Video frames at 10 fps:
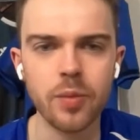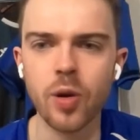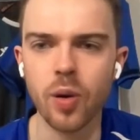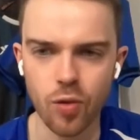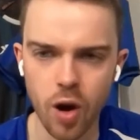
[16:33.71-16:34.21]
who
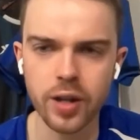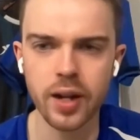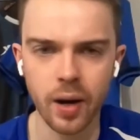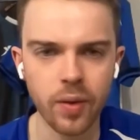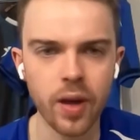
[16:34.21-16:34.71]
are right
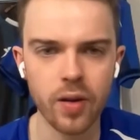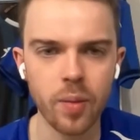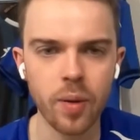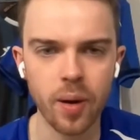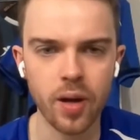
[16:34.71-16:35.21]
down there at
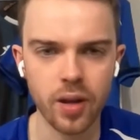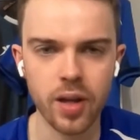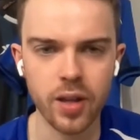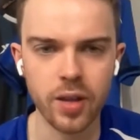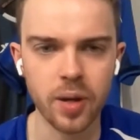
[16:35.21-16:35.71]

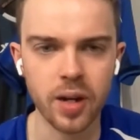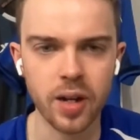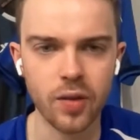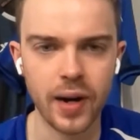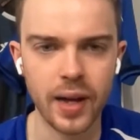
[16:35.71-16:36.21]
the minute
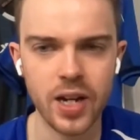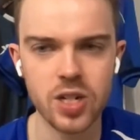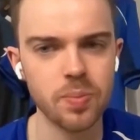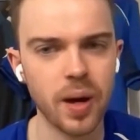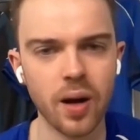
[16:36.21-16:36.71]
in the
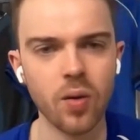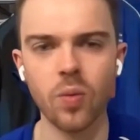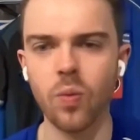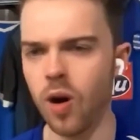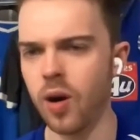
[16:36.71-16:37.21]
relegation
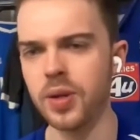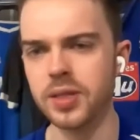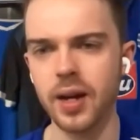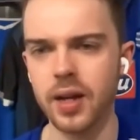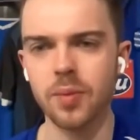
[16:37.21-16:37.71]
battle, why are we
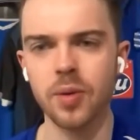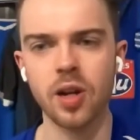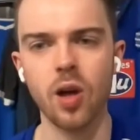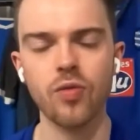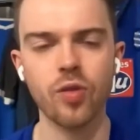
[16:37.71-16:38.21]
taking him
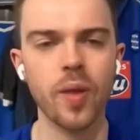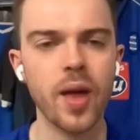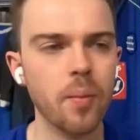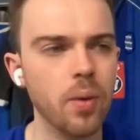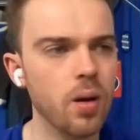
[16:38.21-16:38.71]
on loan from
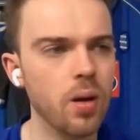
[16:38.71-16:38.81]
them?